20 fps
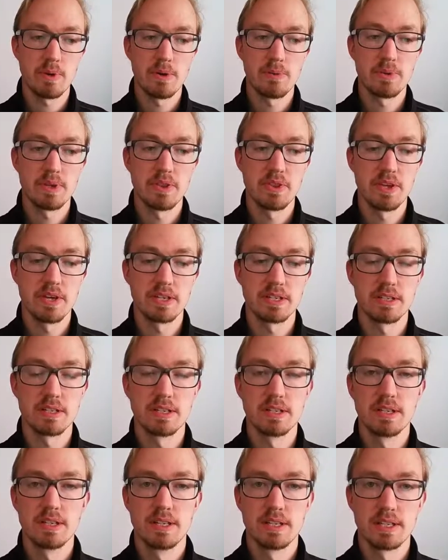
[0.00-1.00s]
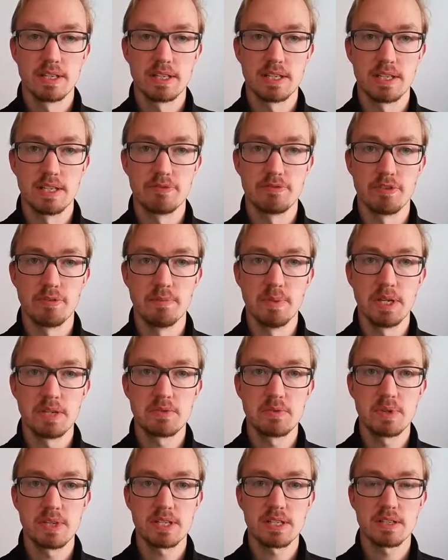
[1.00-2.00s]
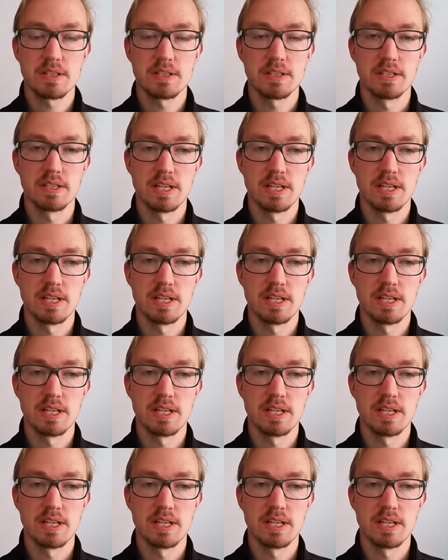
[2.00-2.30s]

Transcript: where we then give a metric.